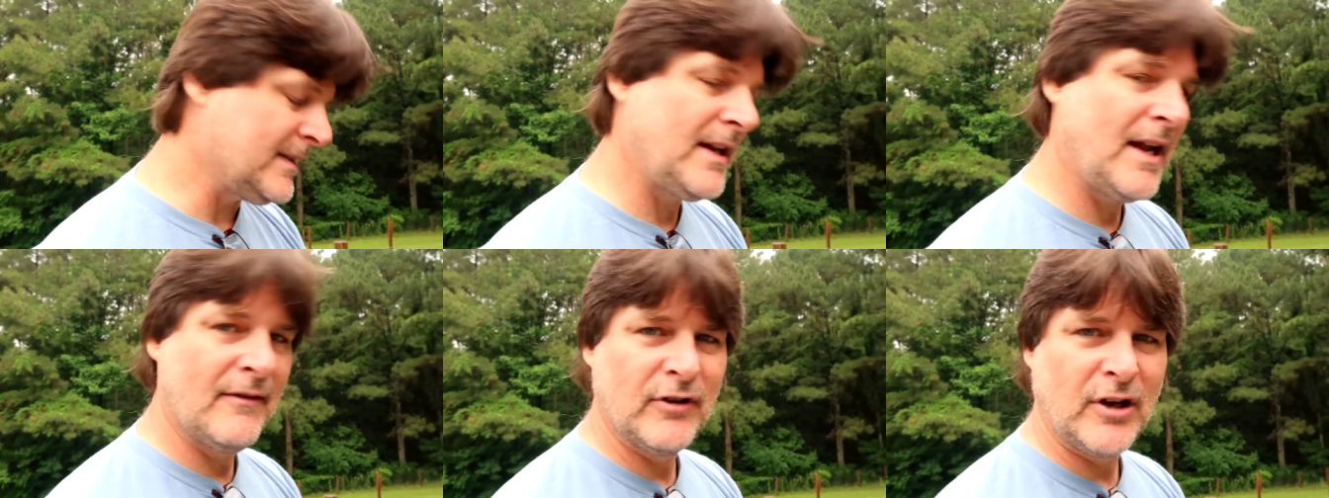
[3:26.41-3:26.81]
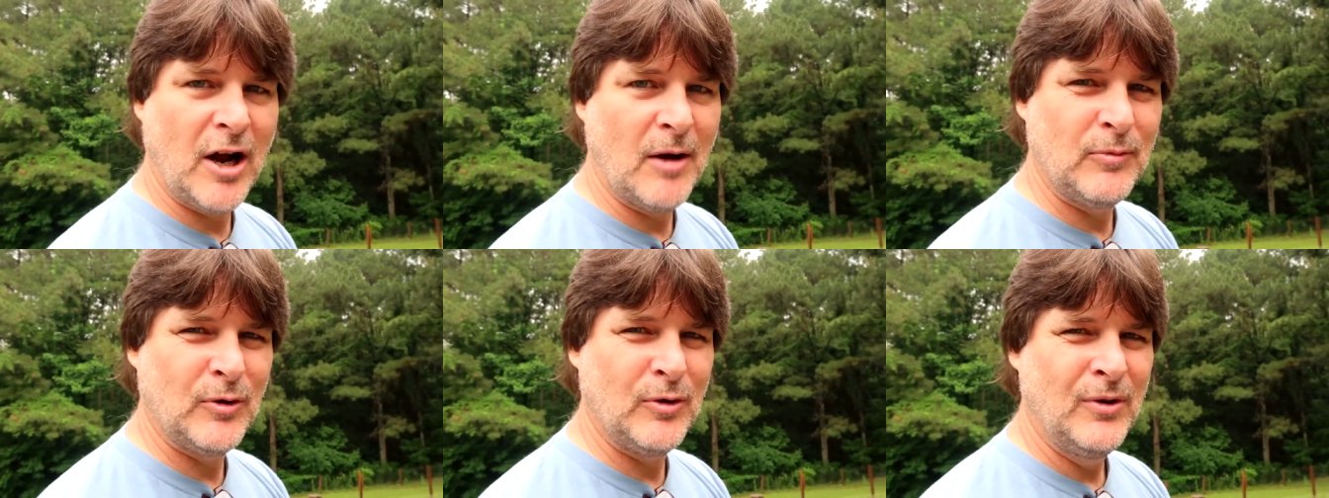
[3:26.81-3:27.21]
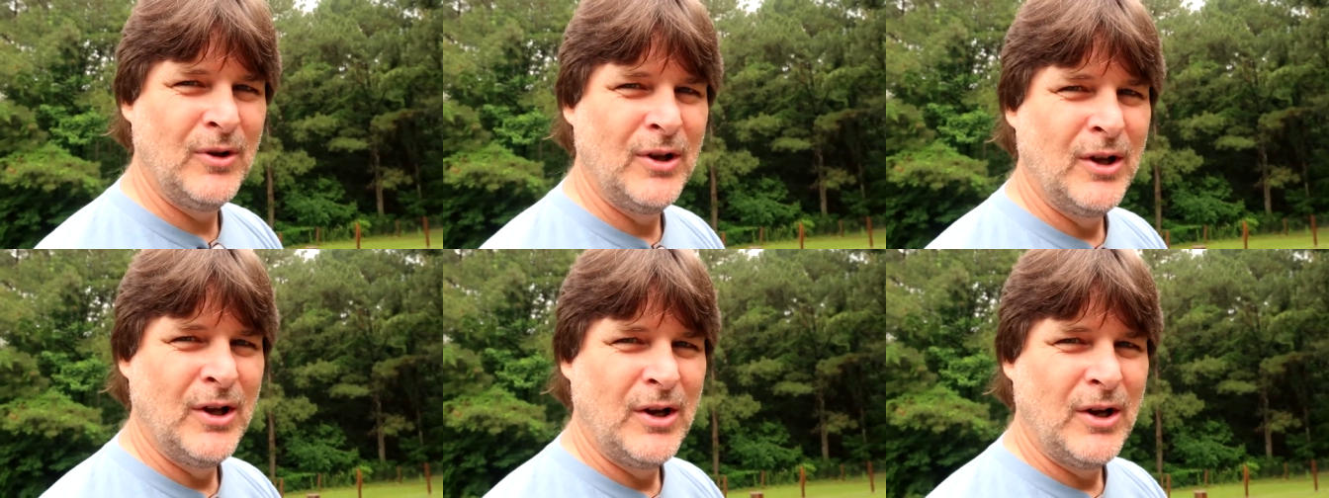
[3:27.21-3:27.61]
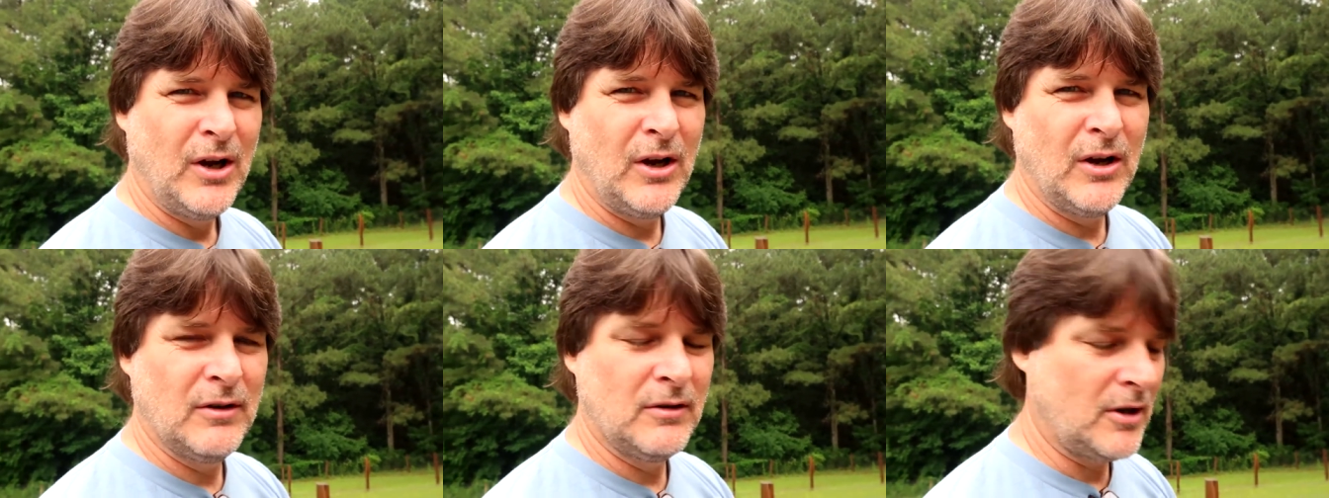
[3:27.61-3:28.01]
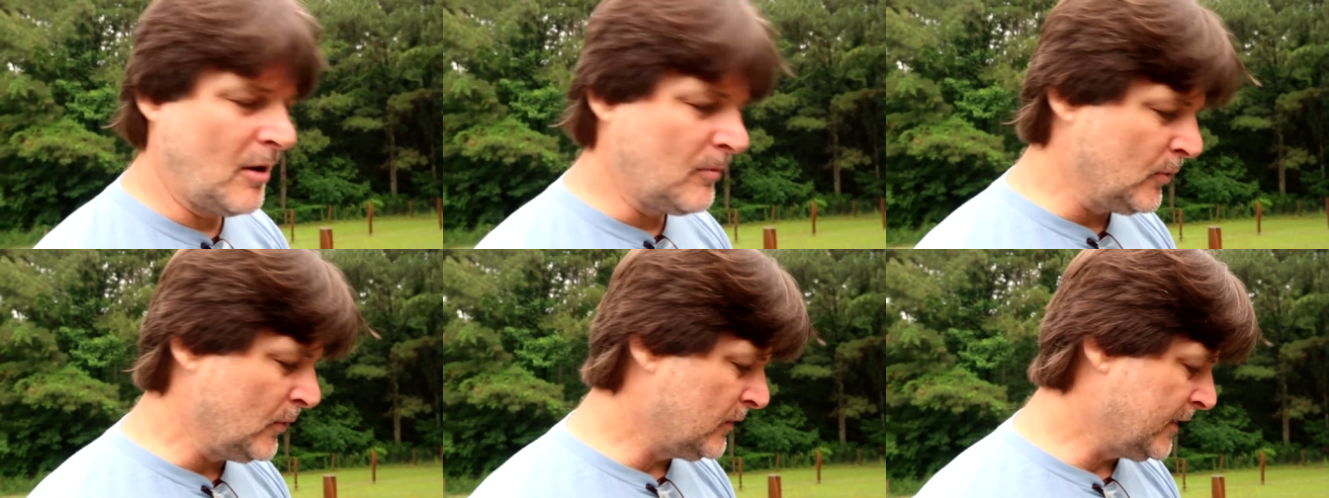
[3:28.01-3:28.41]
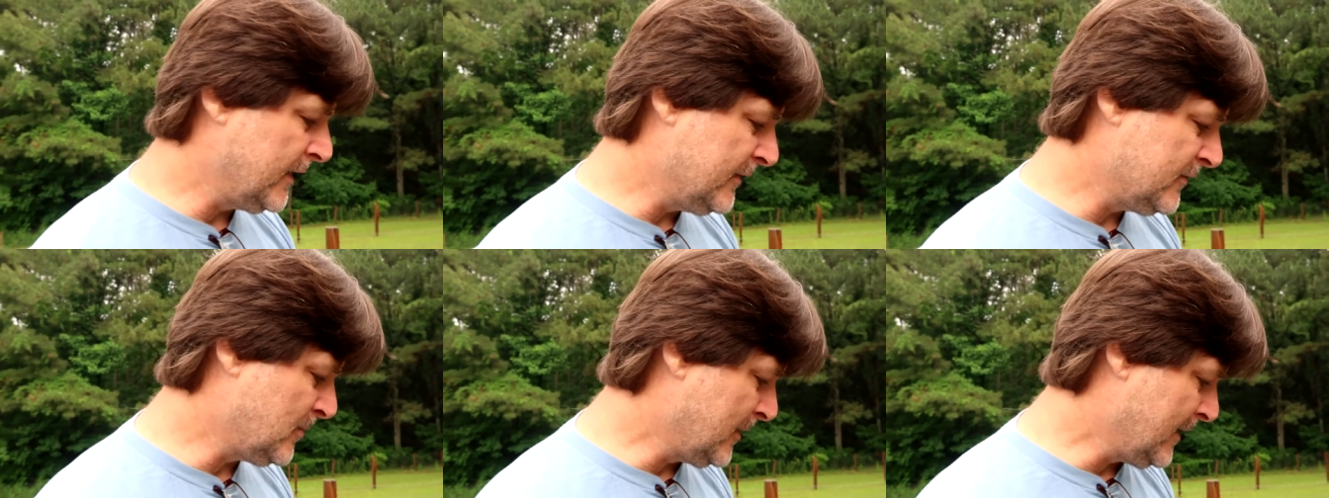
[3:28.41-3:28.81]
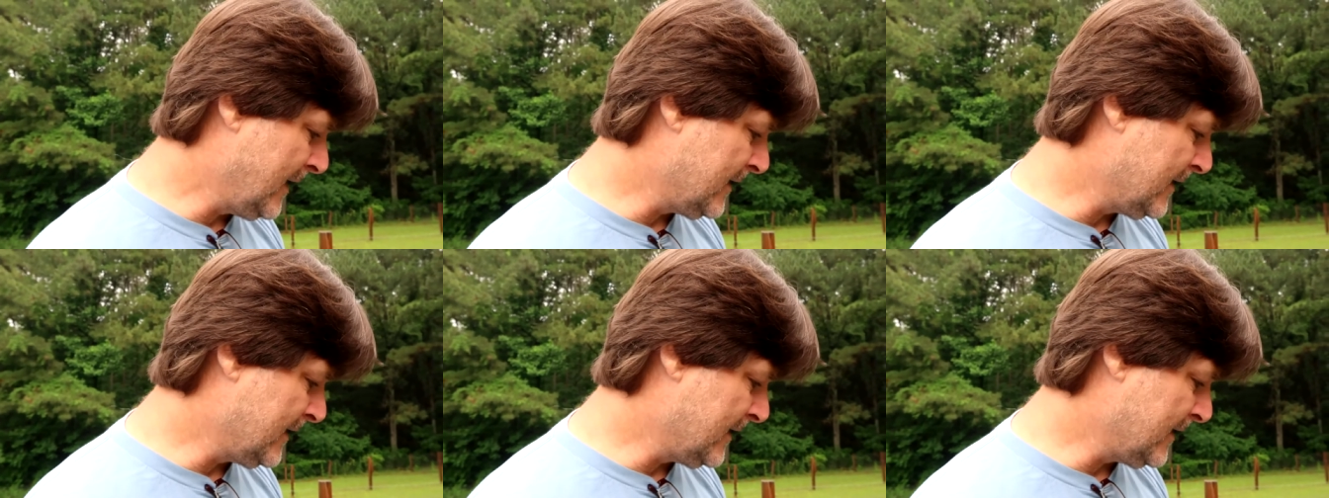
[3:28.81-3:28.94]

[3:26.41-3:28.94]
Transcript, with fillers: did have a couple on a couple of leaves, but